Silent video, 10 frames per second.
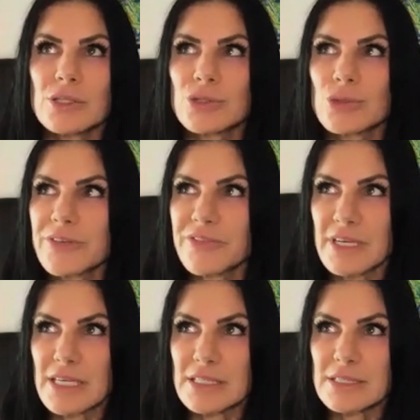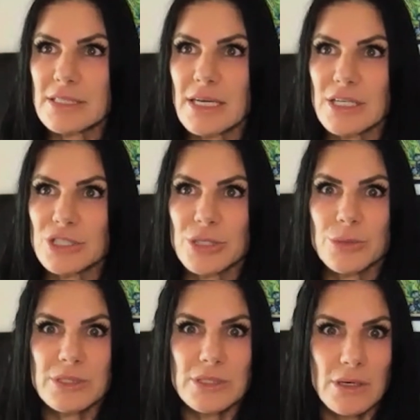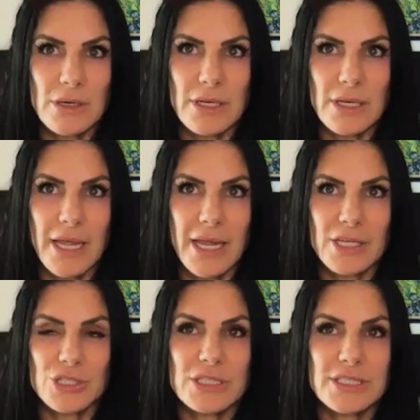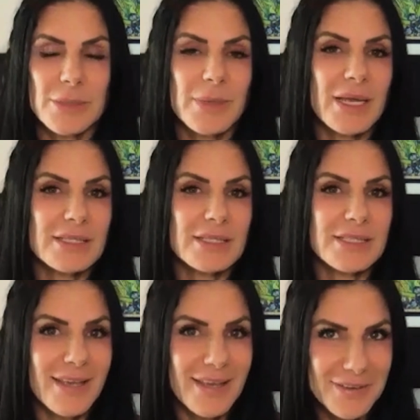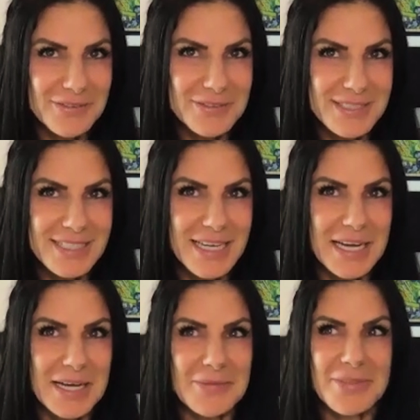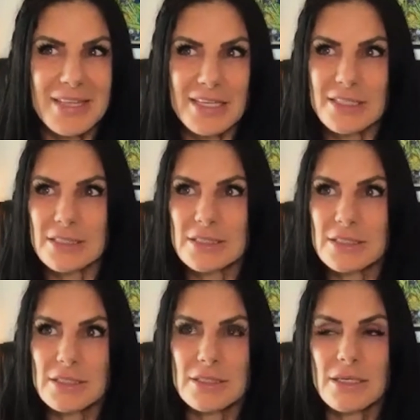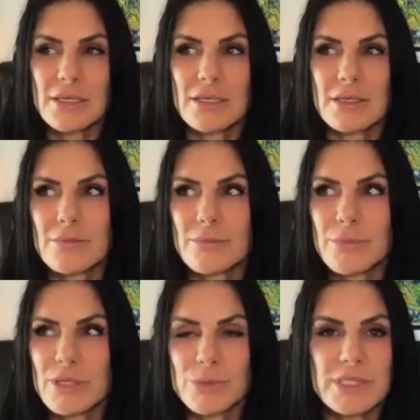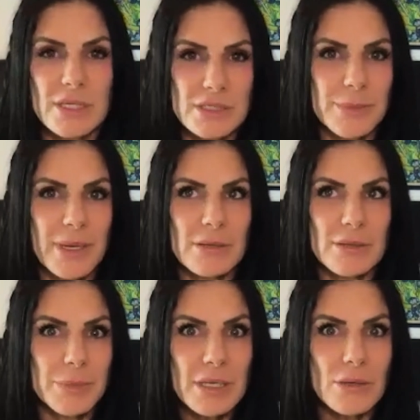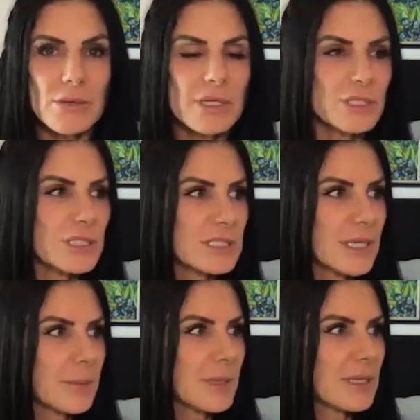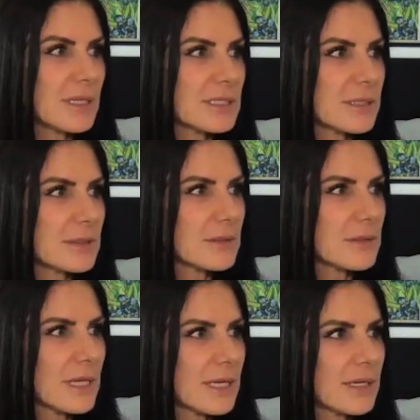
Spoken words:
Joy Fitness. She was on and she sent me as a gift these because we talked about libido, and she sent me these little